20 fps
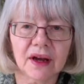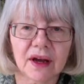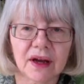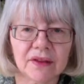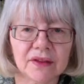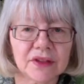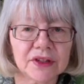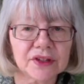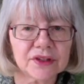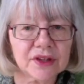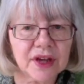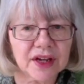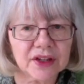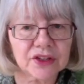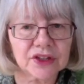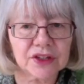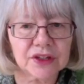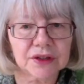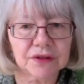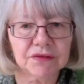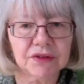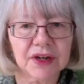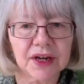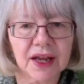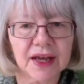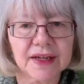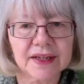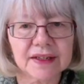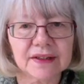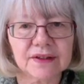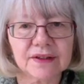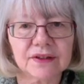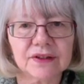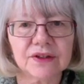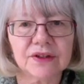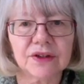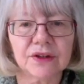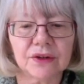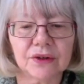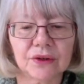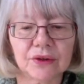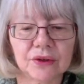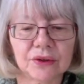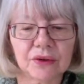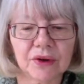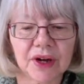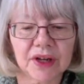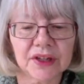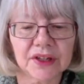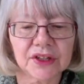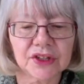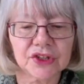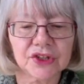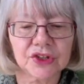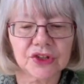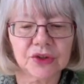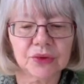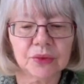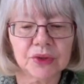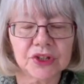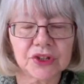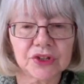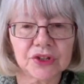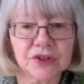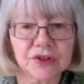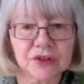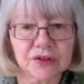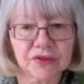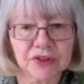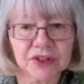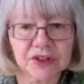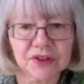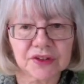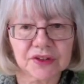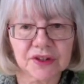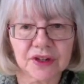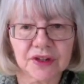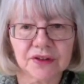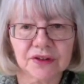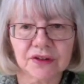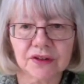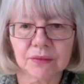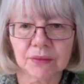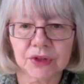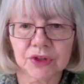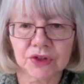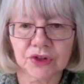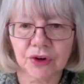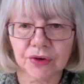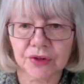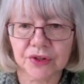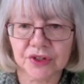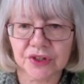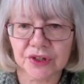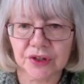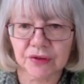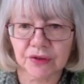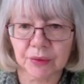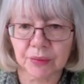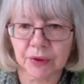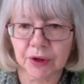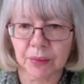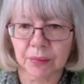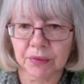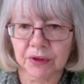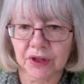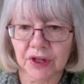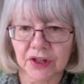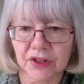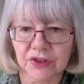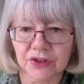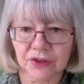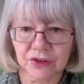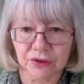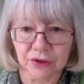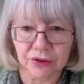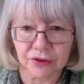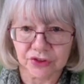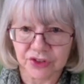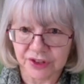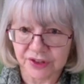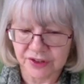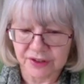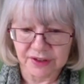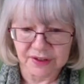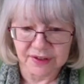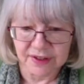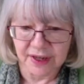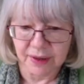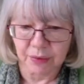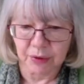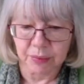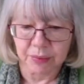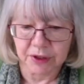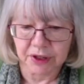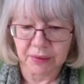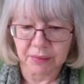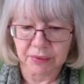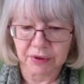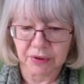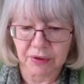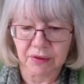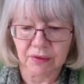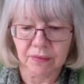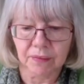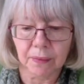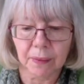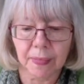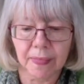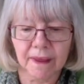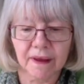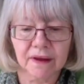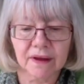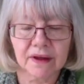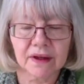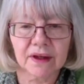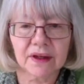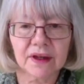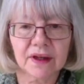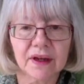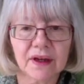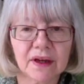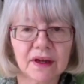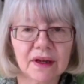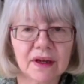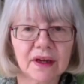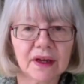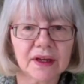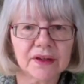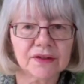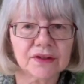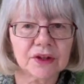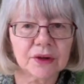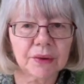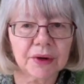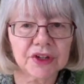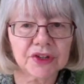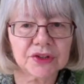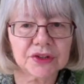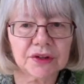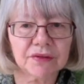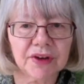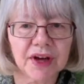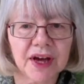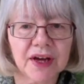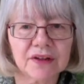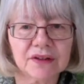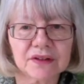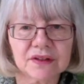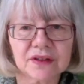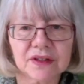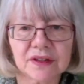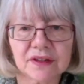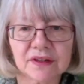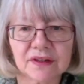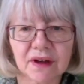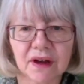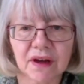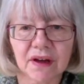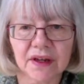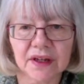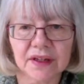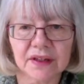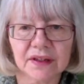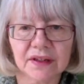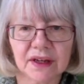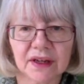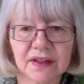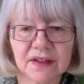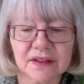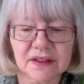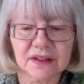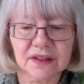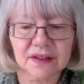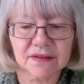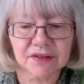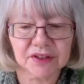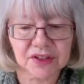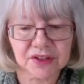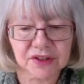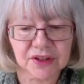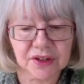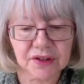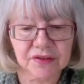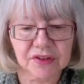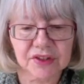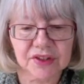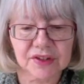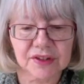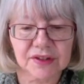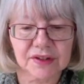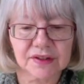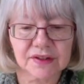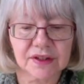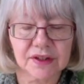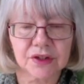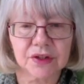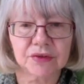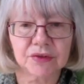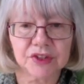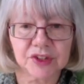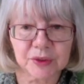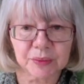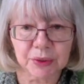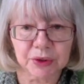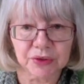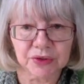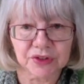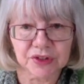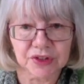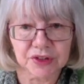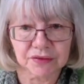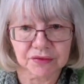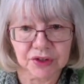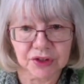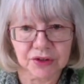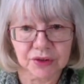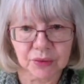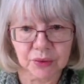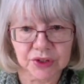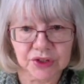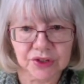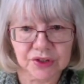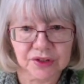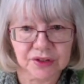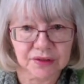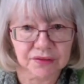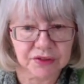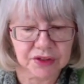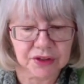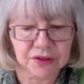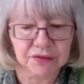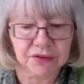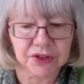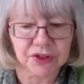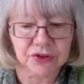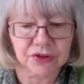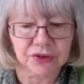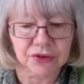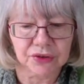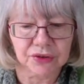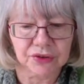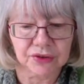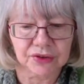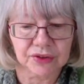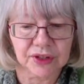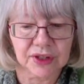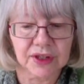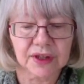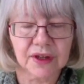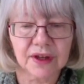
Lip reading: And this actually relates to an issue which is of concern to the majority of the population, not just disabled people. It's the question of how to design and deliver services that are responsive to the wishes of individuals,